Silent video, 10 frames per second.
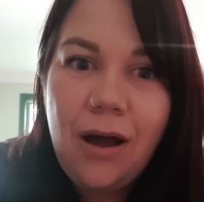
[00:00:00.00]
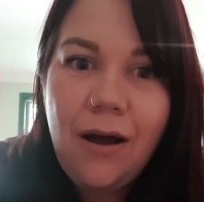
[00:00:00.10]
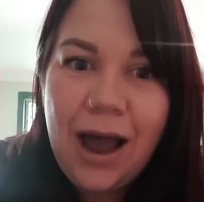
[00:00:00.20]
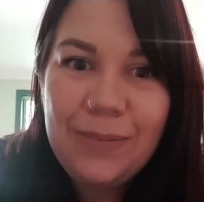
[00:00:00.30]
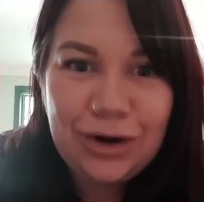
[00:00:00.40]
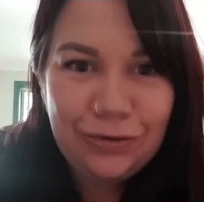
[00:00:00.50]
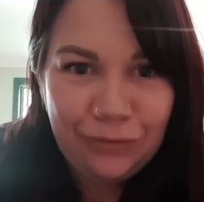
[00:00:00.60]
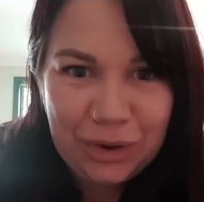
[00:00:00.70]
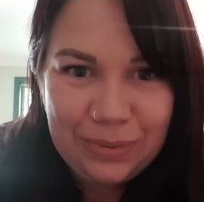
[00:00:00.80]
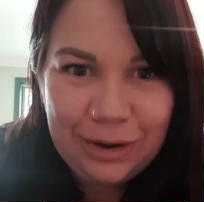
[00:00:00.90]
I'm not a
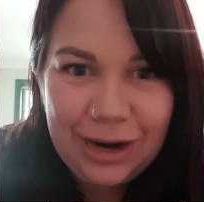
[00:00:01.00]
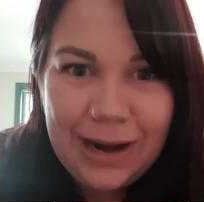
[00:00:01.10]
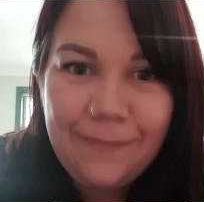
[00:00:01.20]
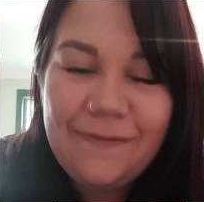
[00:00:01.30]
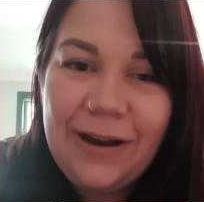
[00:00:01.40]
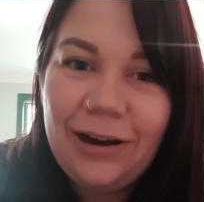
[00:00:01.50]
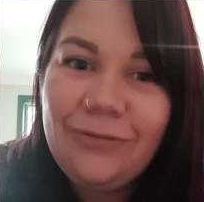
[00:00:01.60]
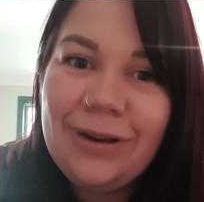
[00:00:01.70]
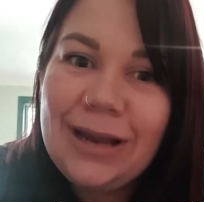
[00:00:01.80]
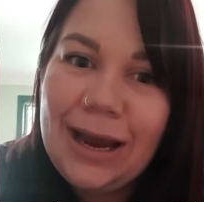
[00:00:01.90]
robot and I'm very
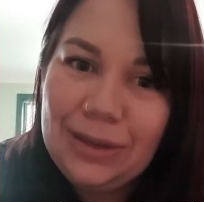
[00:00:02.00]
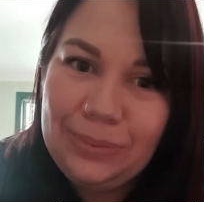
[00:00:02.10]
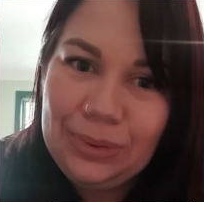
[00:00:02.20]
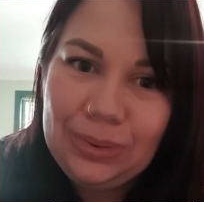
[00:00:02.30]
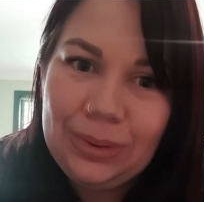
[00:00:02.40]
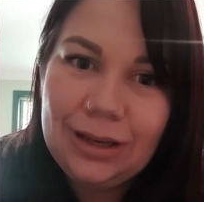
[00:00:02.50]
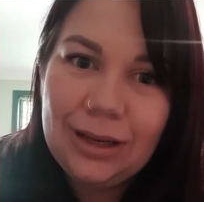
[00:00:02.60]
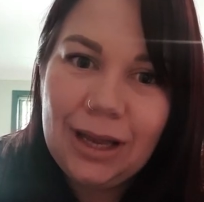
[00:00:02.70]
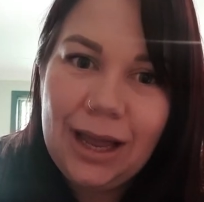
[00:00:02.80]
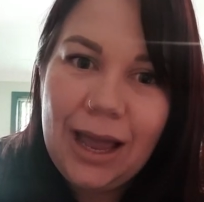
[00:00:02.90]
relatable.
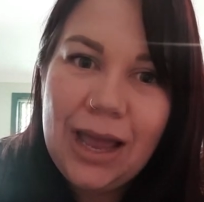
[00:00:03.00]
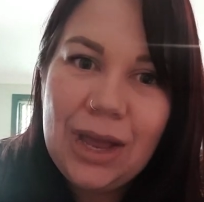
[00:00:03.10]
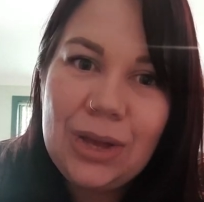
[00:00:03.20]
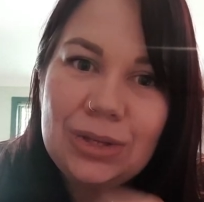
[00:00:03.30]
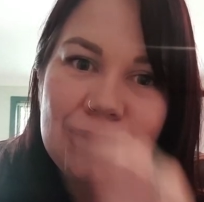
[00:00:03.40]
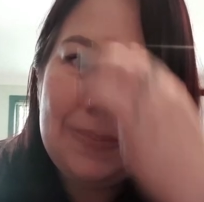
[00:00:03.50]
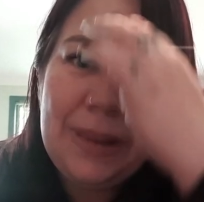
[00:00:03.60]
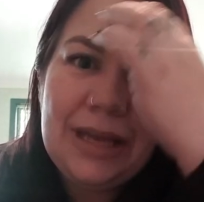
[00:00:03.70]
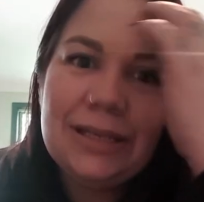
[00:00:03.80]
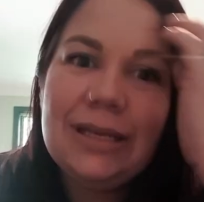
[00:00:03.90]
So
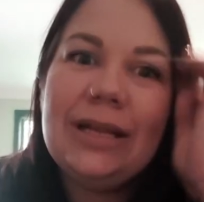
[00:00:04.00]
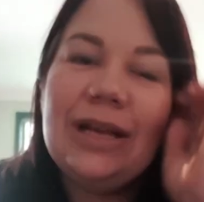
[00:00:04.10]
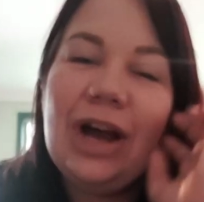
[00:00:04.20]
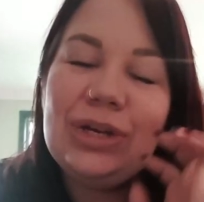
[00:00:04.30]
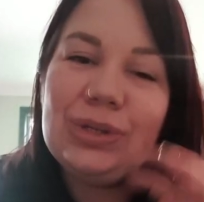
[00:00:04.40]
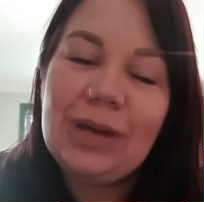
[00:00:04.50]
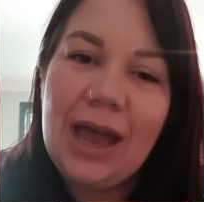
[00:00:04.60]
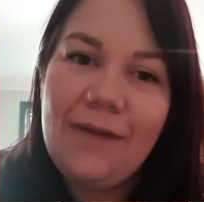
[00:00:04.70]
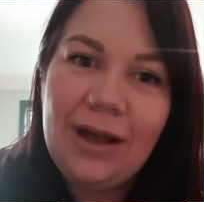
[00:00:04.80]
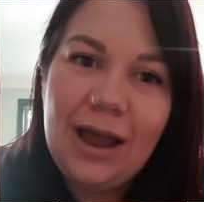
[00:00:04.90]
basically, I do
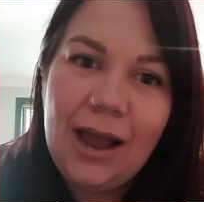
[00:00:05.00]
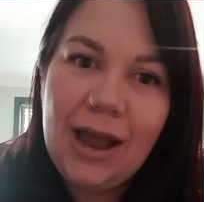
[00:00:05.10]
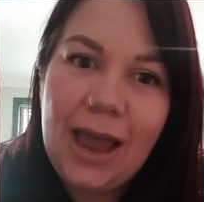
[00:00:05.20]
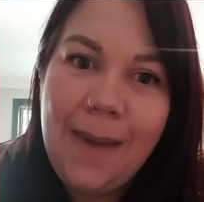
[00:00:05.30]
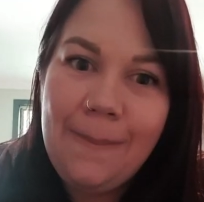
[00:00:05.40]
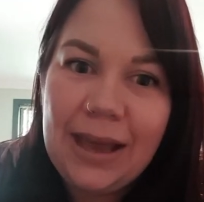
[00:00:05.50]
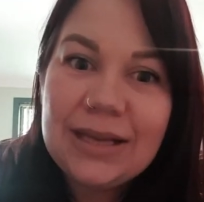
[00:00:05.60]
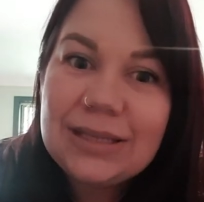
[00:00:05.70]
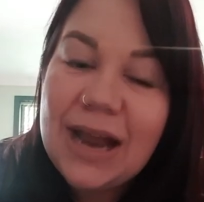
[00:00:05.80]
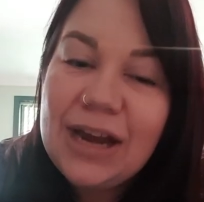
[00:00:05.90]
have
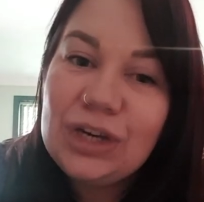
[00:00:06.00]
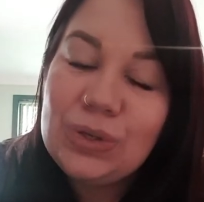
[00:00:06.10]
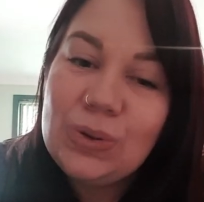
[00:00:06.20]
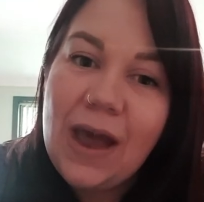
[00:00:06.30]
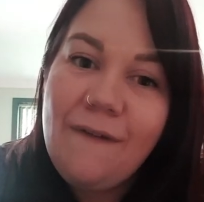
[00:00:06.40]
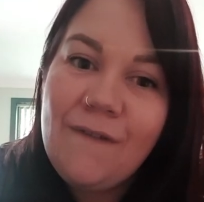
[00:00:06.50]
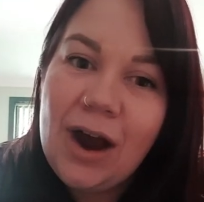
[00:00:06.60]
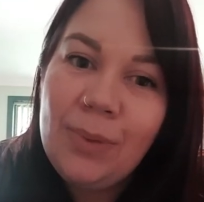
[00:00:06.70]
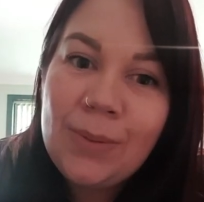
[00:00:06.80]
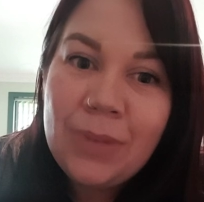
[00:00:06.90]
MS and I do have
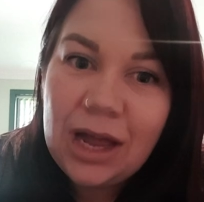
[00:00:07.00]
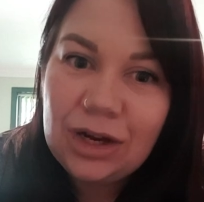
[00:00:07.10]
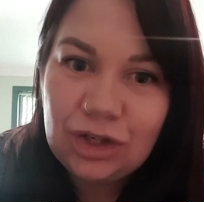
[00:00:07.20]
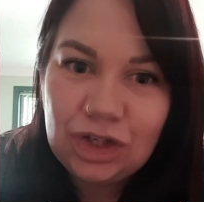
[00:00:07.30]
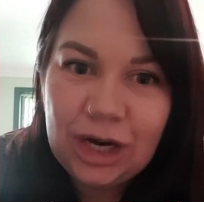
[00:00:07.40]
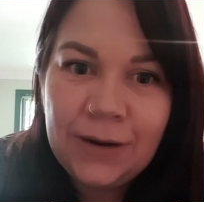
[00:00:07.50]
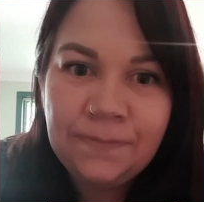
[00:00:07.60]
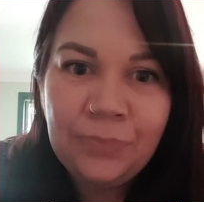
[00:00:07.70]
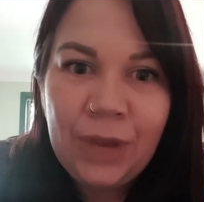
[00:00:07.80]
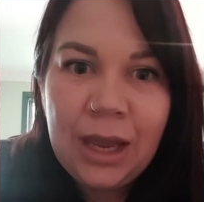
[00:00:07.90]
fibromyalgia.
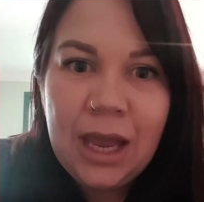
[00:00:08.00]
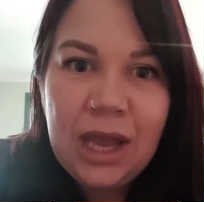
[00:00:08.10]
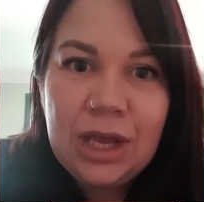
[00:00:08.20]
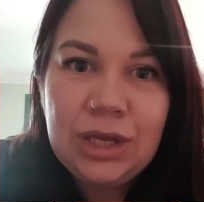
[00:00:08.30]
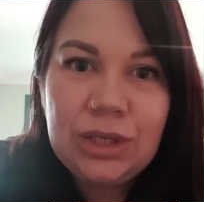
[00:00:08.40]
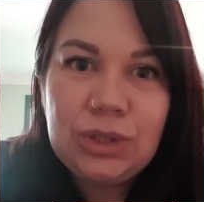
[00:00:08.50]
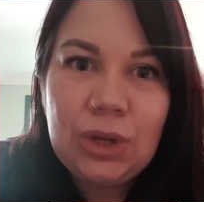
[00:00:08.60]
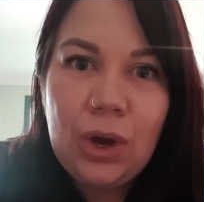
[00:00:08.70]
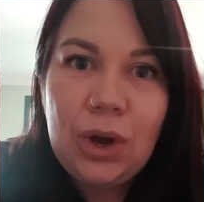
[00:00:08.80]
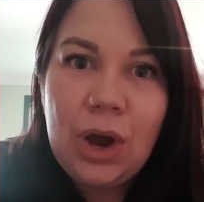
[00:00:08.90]

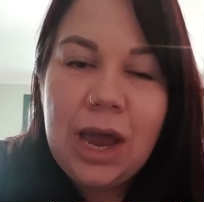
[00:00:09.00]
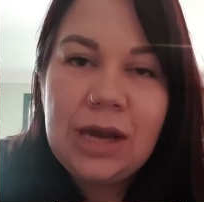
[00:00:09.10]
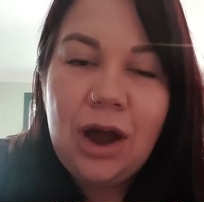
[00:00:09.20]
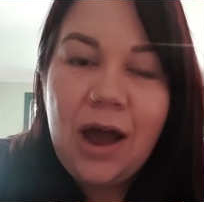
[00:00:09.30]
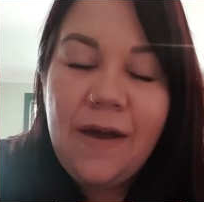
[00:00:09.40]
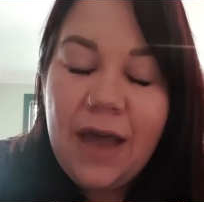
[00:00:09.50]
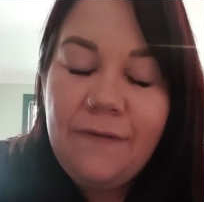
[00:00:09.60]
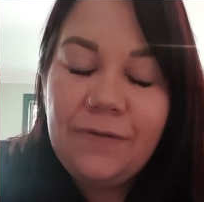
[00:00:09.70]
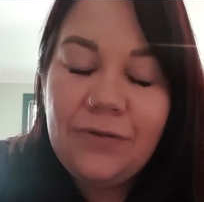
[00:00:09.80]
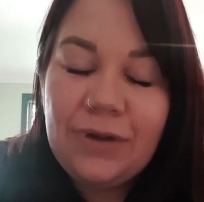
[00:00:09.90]
So, and I
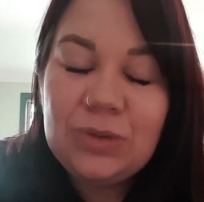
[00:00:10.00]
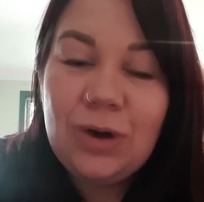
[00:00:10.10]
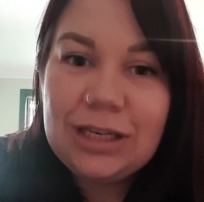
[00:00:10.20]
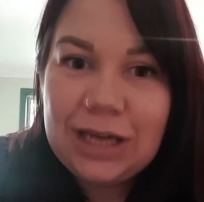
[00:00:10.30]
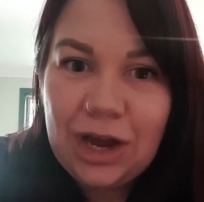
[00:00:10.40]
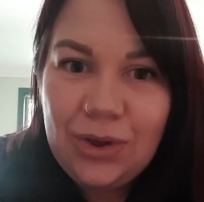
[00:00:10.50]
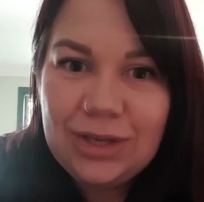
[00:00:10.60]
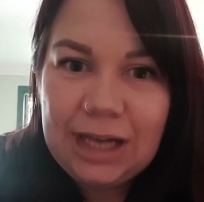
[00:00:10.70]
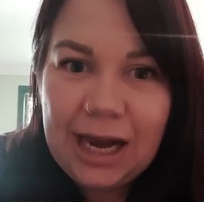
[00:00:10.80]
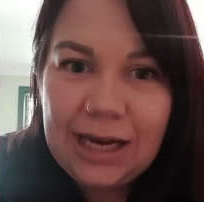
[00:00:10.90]
have, the reason why I tell you
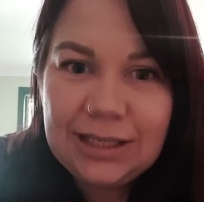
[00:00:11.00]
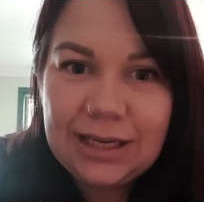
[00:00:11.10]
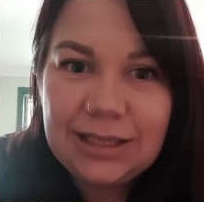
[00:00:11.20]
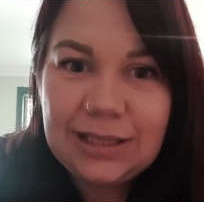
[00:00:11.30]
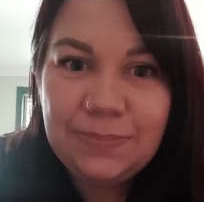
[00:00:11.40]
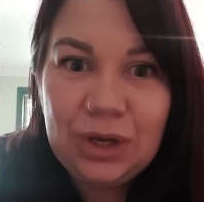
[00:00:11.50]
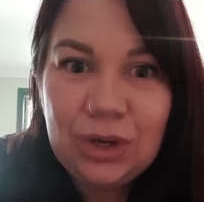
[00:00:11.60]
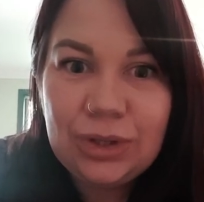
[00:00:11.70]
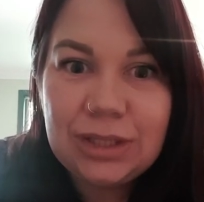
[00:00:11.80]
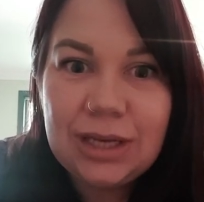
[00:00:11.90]
ladies this is
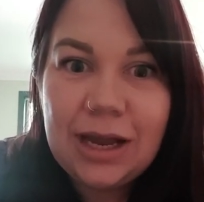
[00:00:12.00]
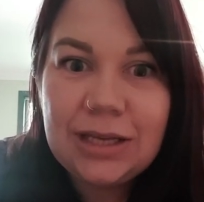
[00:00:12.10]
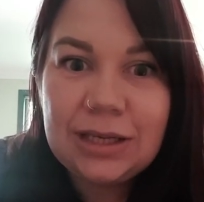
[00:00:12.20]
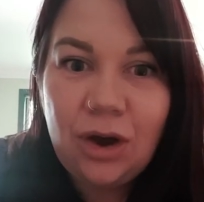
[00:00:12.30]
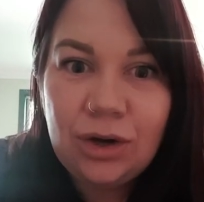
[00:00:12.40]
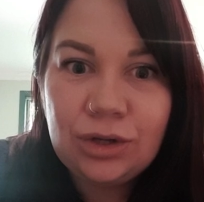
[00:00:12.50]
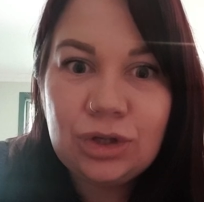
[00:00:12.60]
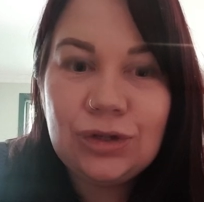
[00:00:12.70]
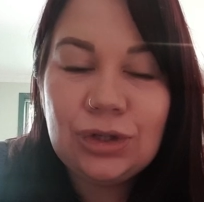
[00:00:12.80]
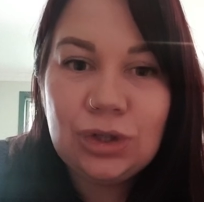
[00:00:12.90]
because it's gotten
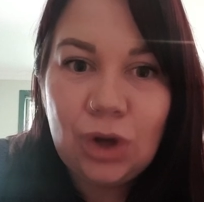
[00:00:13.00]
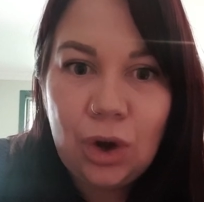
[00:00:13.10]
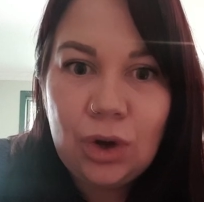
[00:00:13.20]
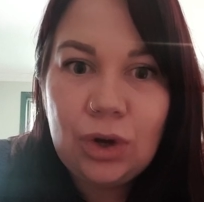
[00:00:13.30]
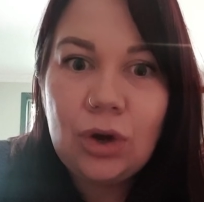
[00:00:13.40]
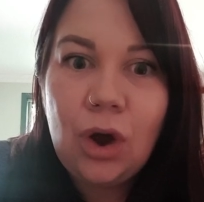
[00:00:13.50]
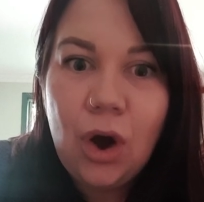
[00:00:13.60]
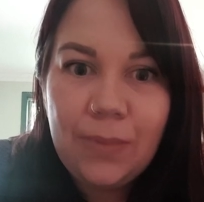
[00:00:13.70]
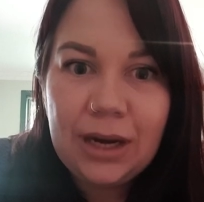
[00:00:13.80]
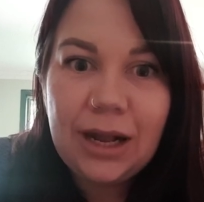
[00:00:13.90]
so
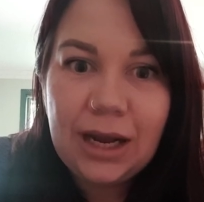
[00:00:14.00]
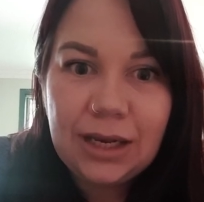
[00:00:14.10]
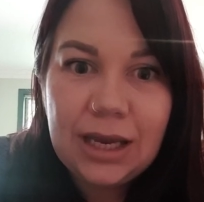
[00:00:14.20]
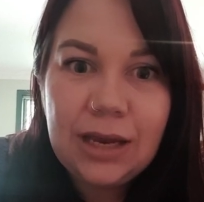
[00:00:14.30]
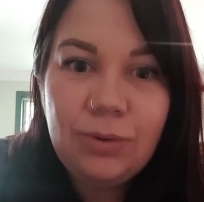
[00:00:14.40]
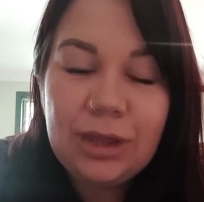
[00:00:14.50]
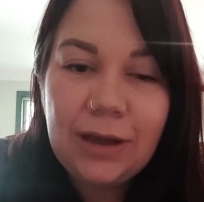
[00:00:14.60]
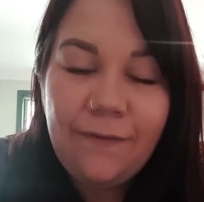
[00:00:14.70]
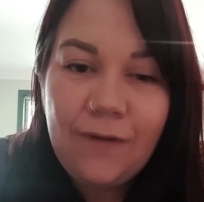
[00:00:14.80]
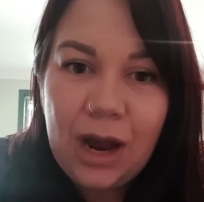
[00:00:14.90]
common lately with
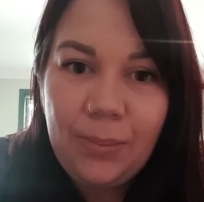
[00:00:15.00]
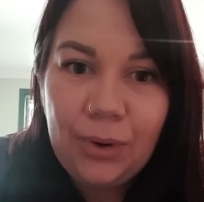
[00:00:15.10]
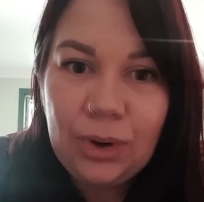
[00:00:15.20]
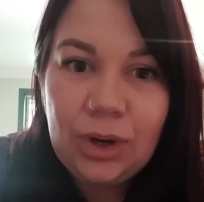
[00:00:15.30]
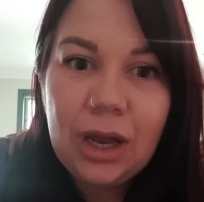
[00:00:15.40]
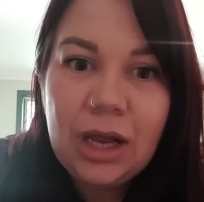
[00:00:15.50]
fibro.